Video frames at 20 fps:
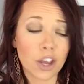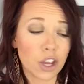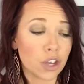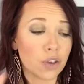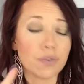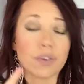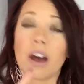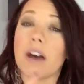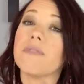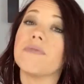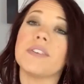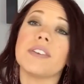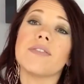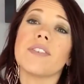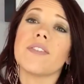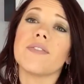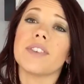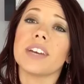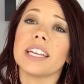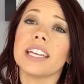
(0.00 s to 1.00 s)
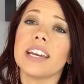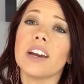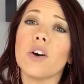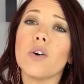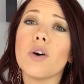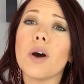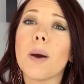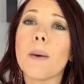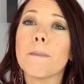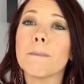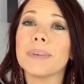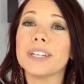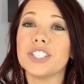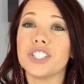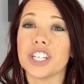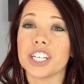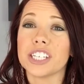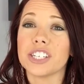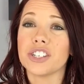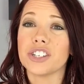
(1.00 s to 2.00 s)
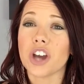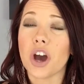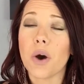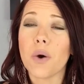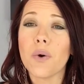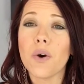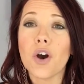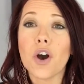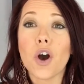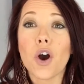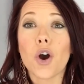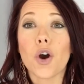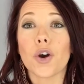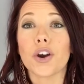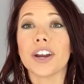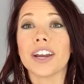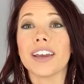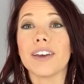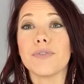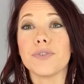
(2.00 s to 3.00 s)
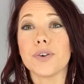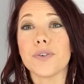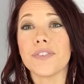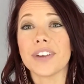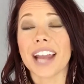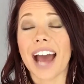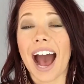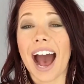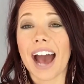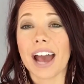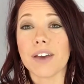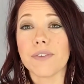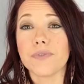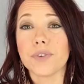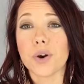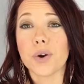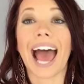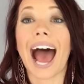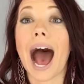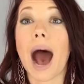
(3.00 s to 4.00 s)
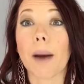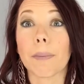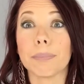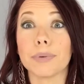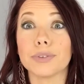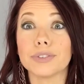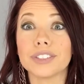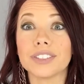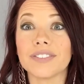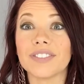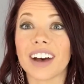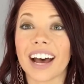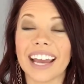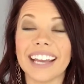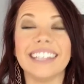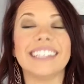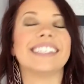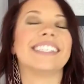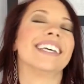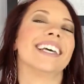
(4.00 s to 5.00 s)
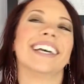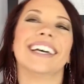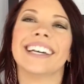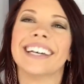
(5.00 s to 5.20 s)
You've got Viva Video, Magisto, or if you have an iPhone, Apple device,